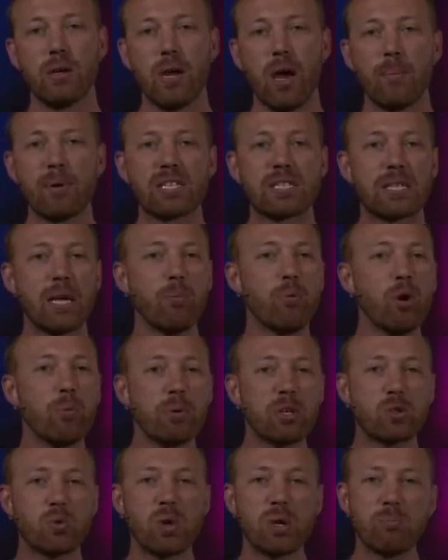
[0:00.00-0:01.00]
I mean, somewhere
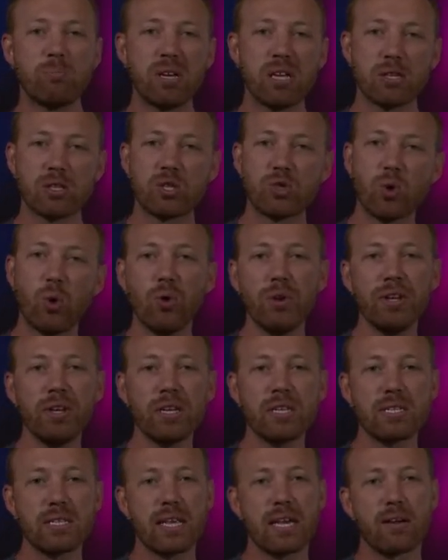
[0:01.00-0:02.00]
between being sold into
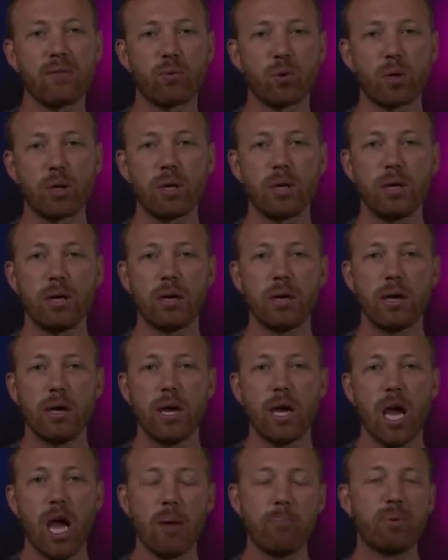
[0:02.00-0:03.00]
slavery and